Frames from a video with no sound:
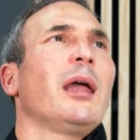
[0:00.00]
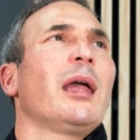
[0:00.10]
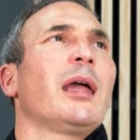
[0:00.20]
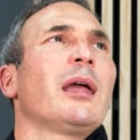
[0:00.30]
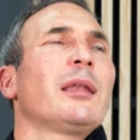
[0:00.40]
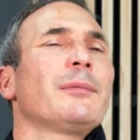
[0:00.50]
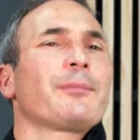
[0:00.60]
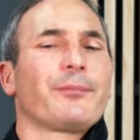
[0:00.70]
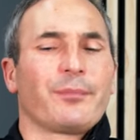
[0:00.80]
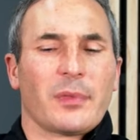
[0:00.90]

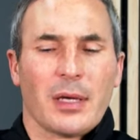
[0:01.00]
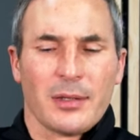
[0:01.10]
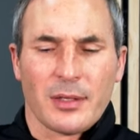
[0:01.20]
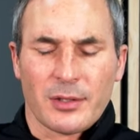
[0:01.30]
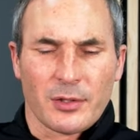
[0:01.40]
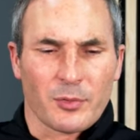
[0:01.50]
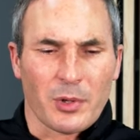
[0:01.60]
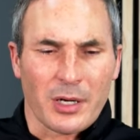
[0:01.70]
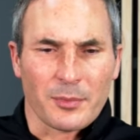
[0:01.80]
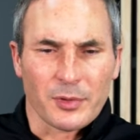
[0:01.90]
And this is
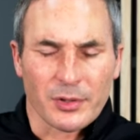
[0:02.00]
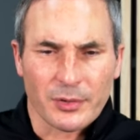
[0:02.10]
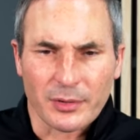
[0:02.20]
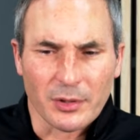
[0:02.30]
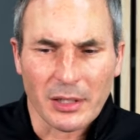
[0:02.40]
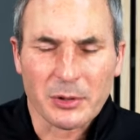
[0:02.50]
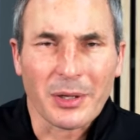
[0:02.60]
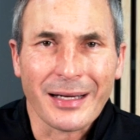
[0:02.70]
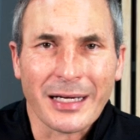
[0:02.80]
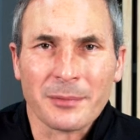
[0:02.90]
where I'm just, you know, I
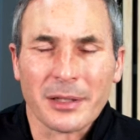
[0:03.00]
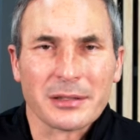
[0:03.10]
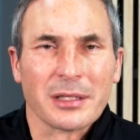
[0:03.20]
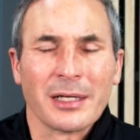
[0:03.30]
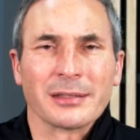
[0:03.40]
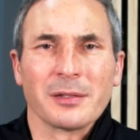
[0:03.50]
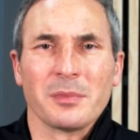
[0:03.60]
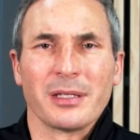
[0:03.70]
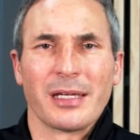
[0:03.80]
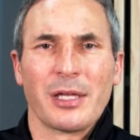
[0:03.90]
cry out like, God, give
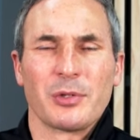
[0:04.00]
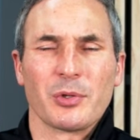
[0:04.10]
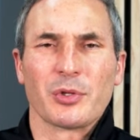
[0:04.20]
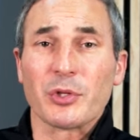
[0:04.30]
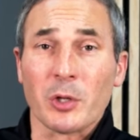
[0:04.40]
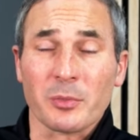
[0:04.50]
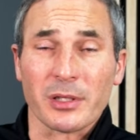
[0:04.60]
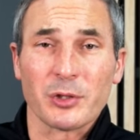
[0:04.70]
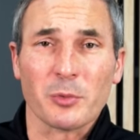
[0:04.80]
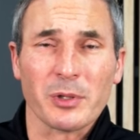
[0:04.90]
me the answer. Show
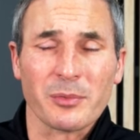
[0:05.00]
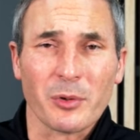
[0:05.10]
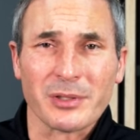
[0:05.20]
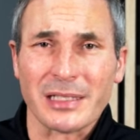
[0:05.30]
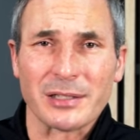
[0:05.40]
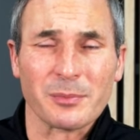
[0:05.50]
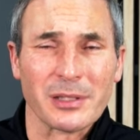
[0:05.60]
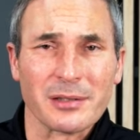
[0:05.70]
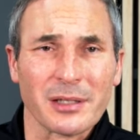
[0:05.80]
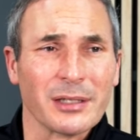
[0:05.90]
me. Show me what needs to
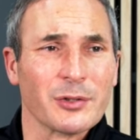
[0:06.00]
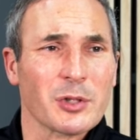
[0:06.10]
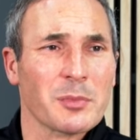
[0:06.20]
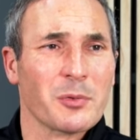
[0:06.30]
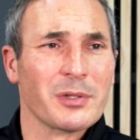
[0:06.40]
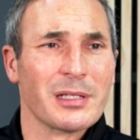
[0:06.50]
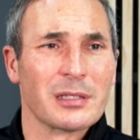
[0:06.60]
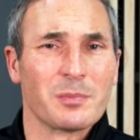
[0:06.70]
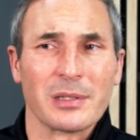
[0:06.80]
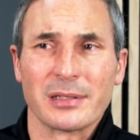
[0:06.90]
be done. Show me what
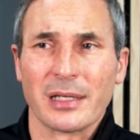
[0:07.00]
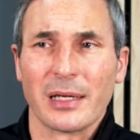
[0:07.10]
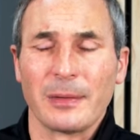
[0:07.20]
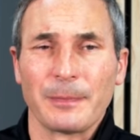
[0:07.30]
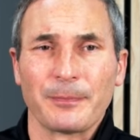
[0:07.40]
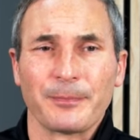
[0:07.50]
needs to be said.